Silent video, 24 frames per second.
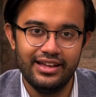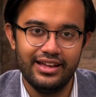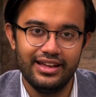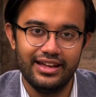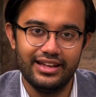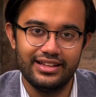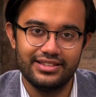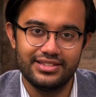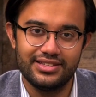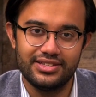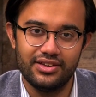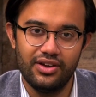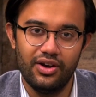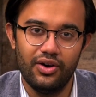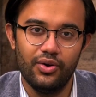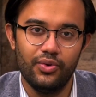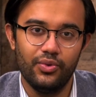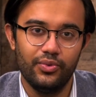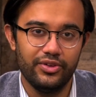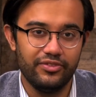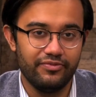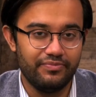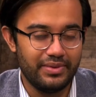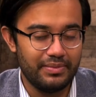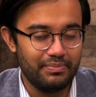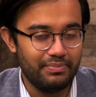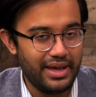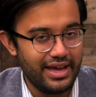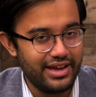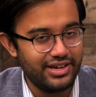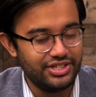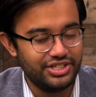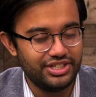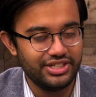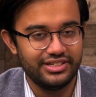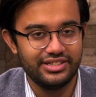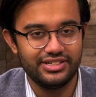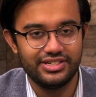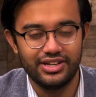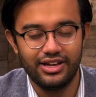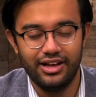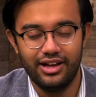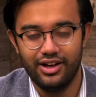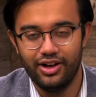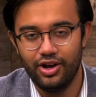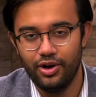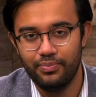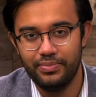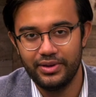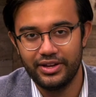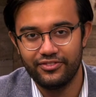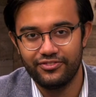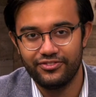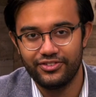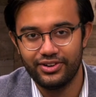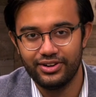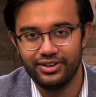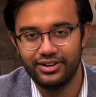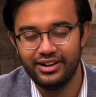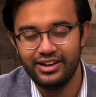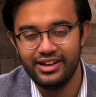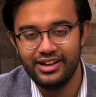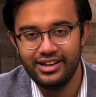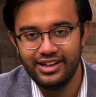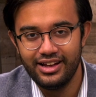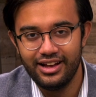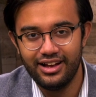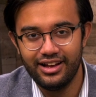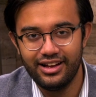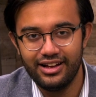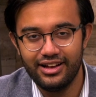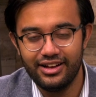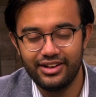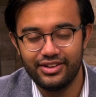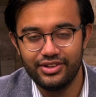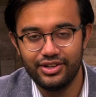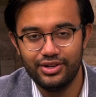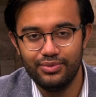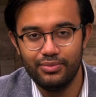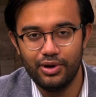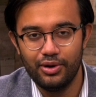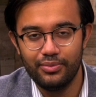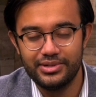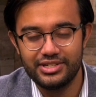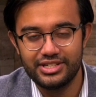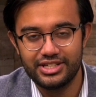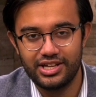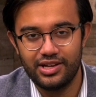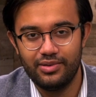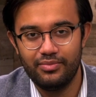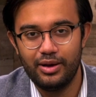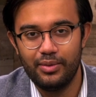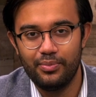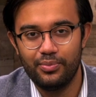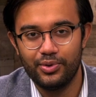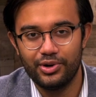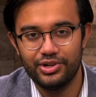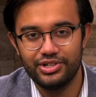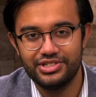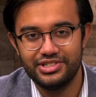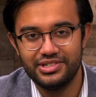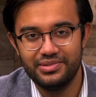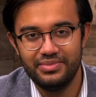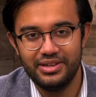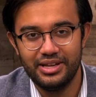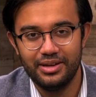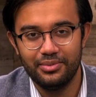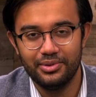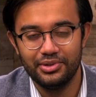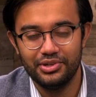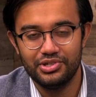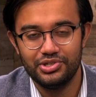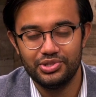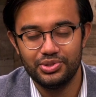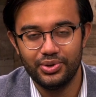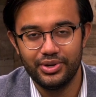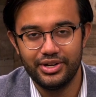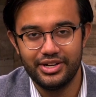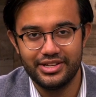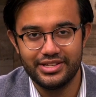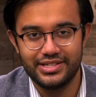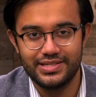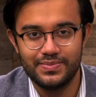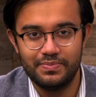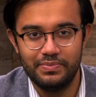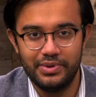And so we've been patient, hoping for a good moment to come up where she'd be able to join us.